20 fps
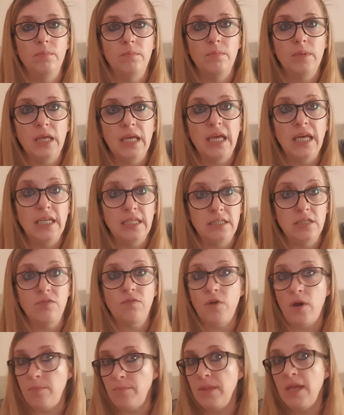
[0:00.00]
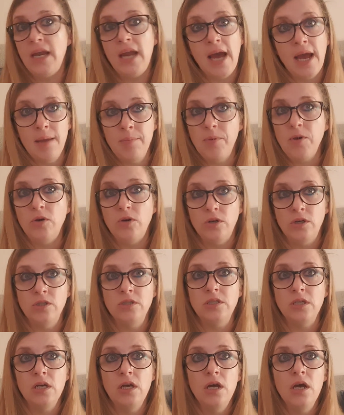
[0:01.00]
kids from the
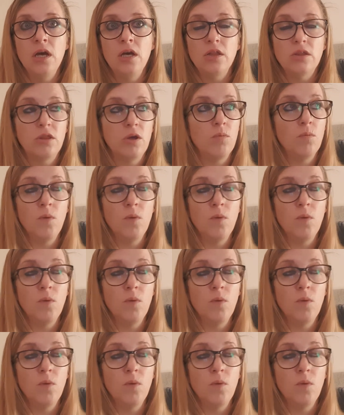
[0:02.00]
neighbourhood that